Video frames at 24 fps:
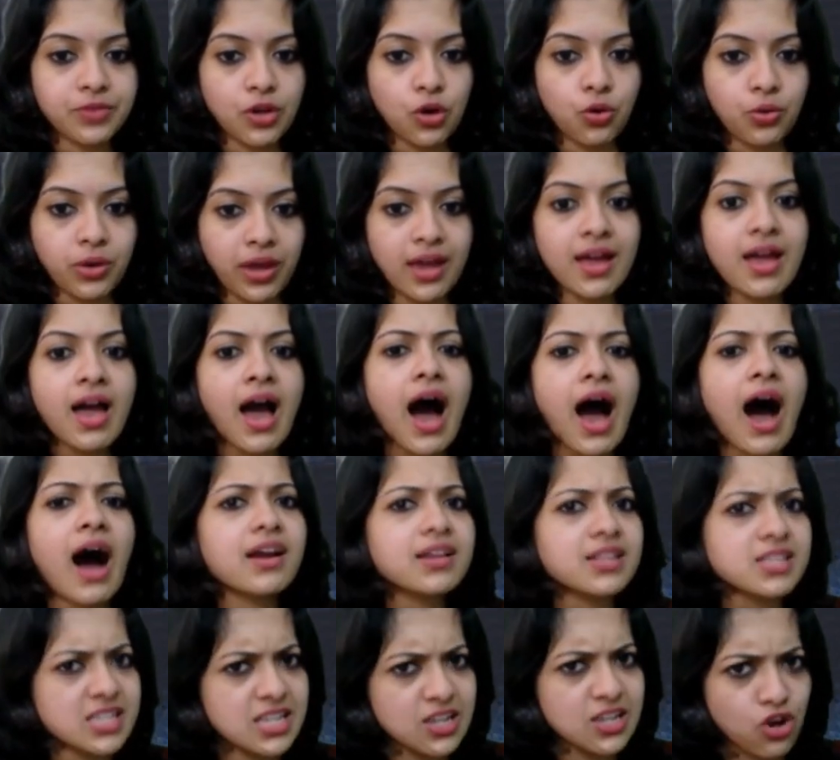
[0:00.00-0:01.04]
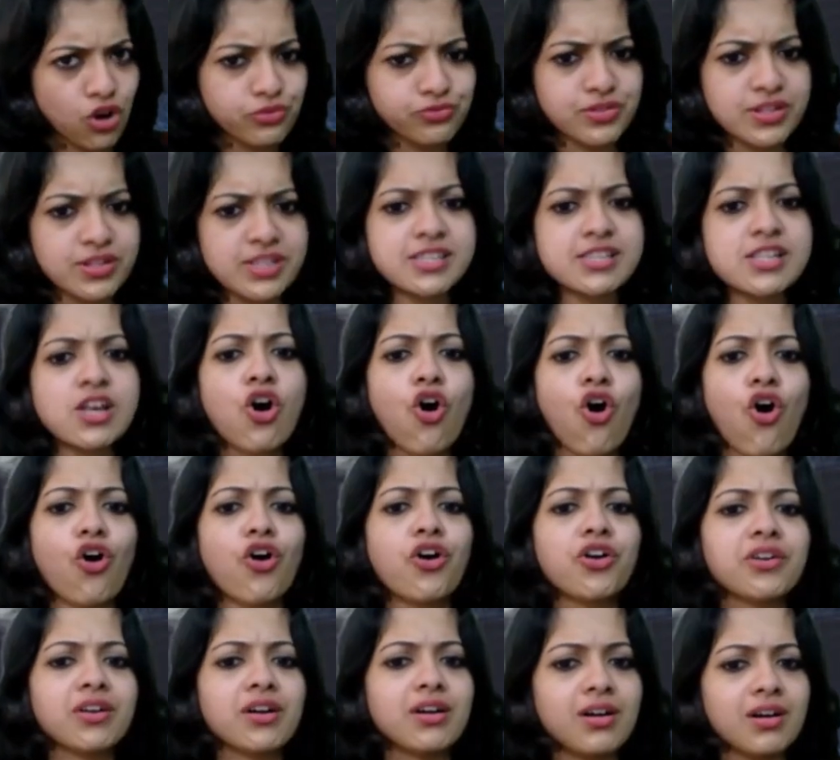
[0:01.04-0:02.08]
Okay, RT office
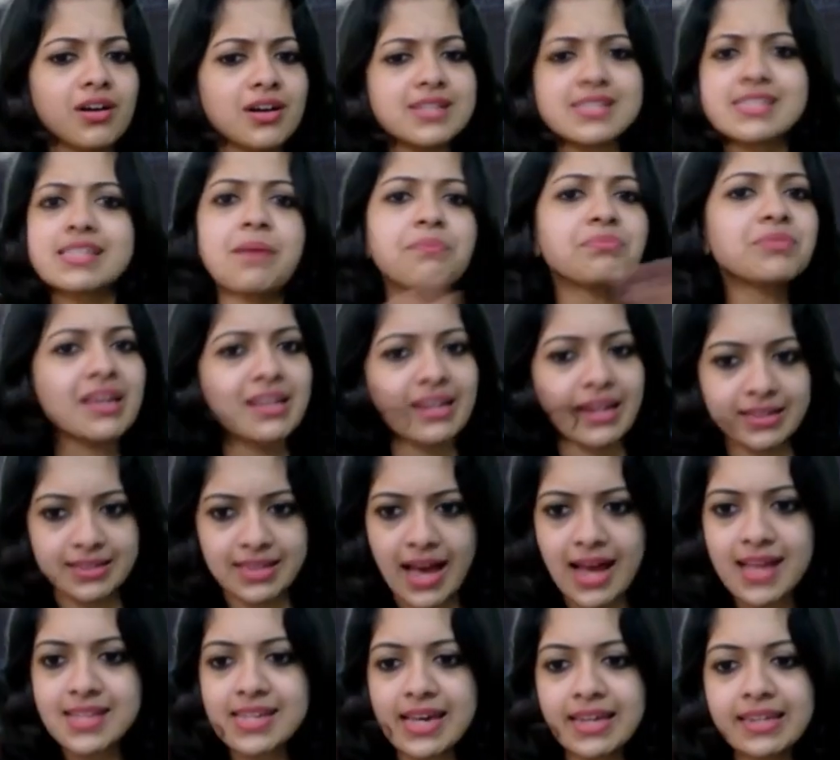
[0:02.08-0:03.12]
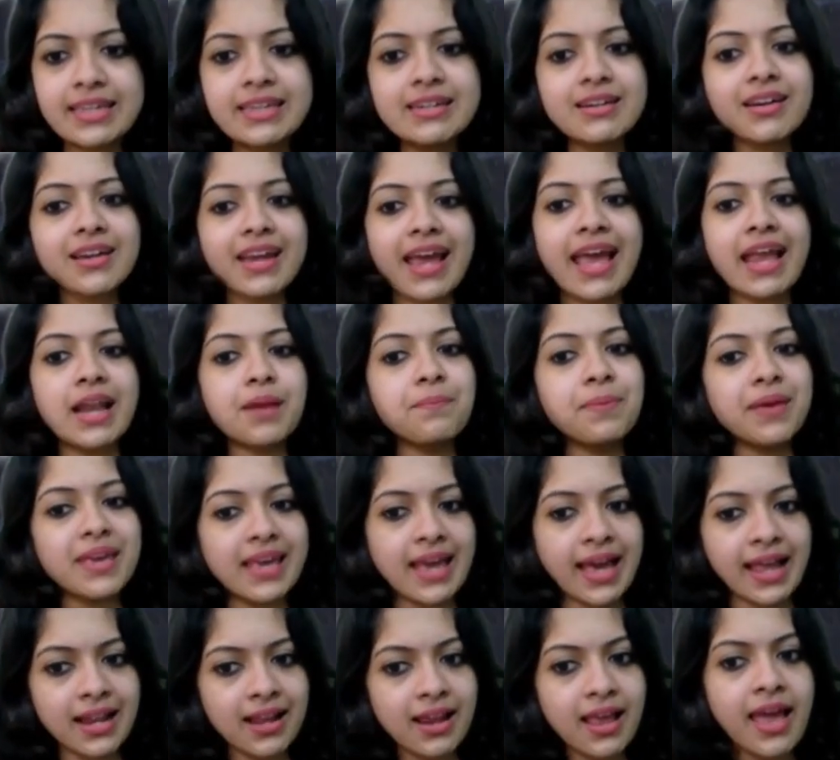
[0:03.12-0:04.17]
or something like that. And here
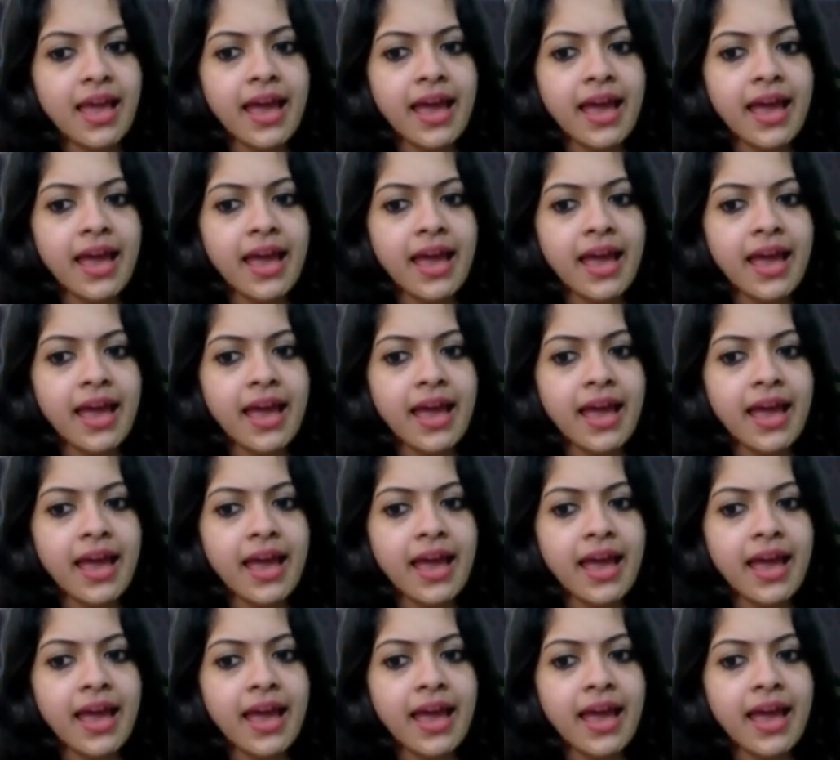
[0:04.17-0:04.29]
LBL,